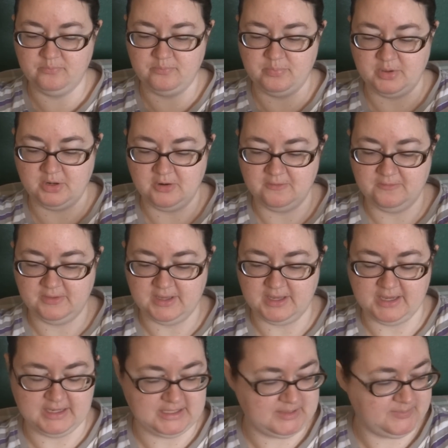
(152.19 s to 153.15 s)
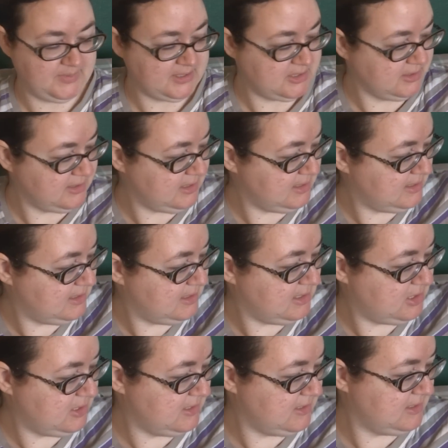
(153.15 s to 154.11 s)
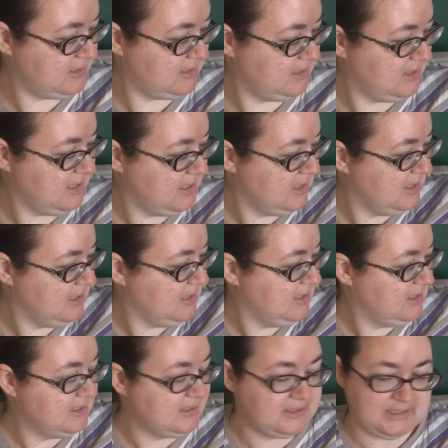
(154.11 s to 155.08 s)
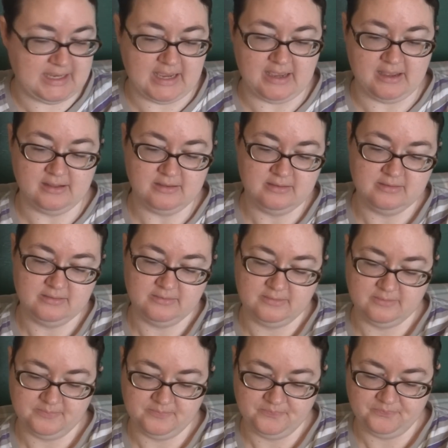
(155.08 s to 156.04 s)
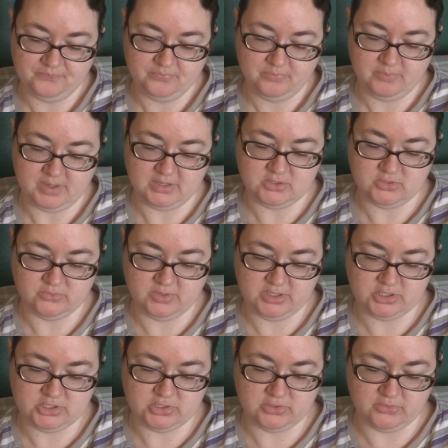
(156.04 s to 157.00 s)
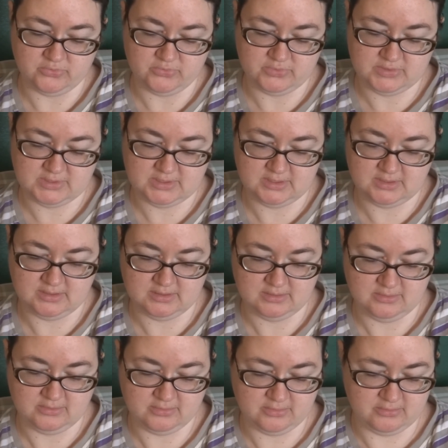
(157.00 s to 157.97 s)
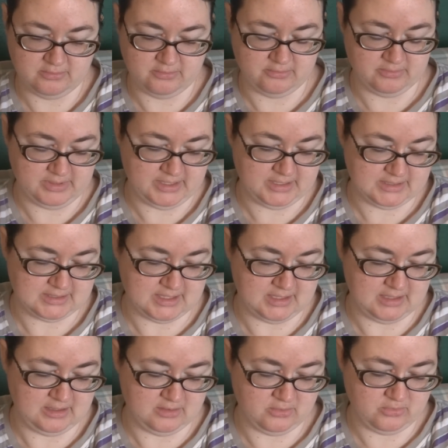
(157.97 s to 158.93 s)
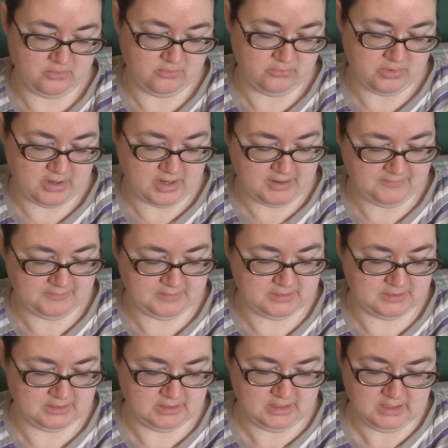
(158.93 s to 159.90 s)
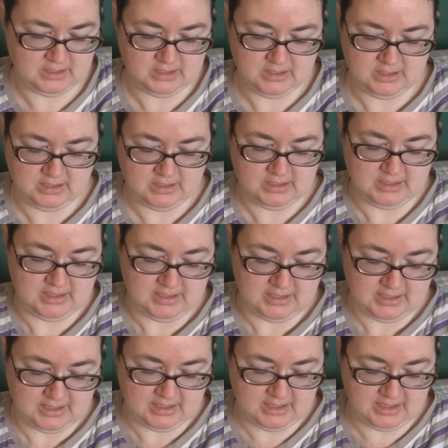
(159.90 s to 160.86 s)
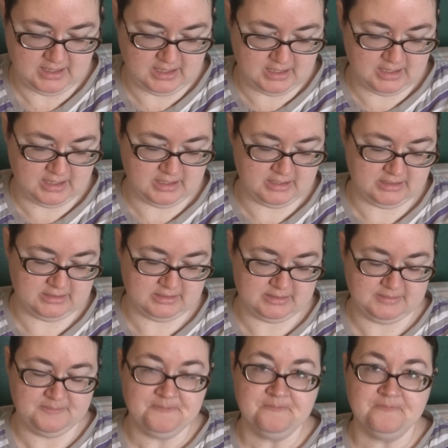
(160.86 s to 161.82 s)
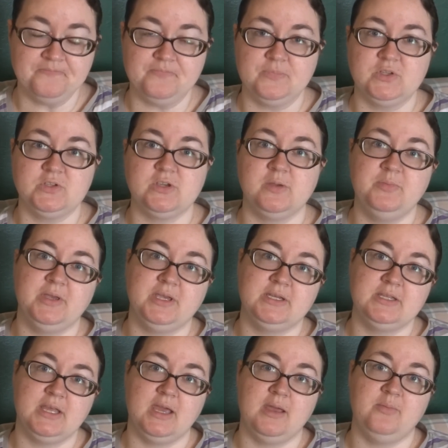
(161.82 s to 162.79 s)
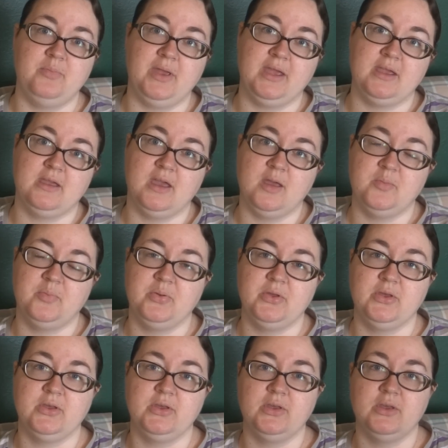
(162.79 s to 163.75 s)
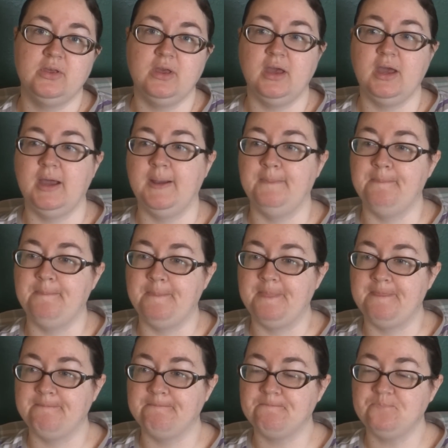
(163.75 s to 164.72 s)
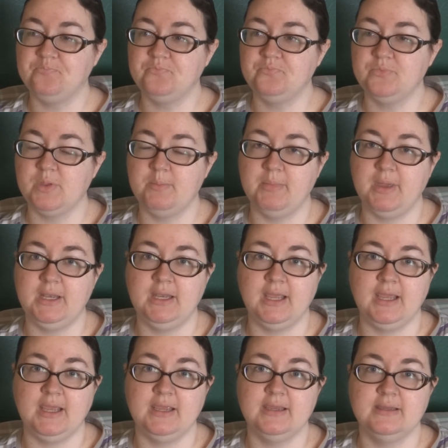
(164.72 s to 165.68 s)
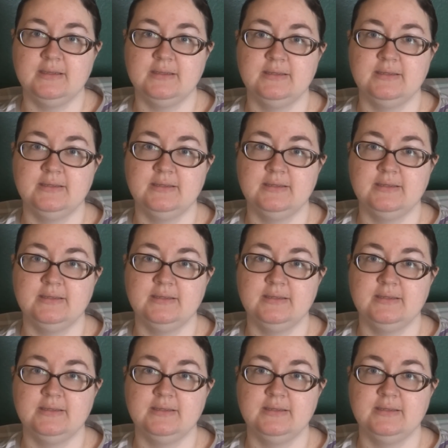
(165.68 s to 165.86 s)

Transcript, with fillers: butterfly specialty stitches SAL by Durene Jones through Lakeside Needlecraft. And so I picked that back up um, Monday